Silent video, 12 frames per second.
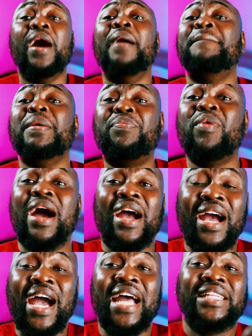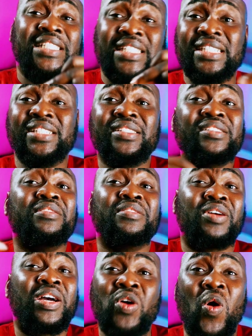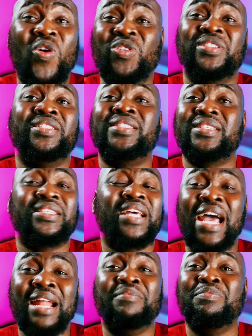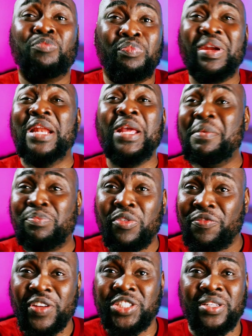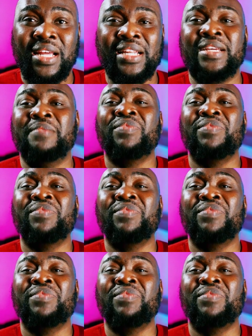People are catching chords and playing professionally.